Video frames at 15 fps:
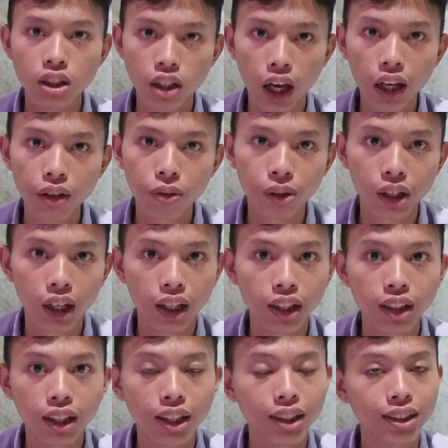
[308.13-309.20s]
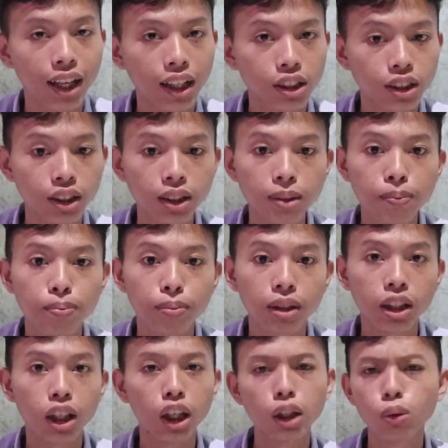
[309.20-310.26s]
Jack regretted his action,
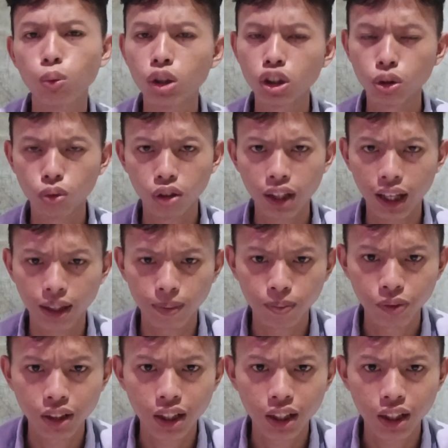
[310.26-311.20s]
but it was too late.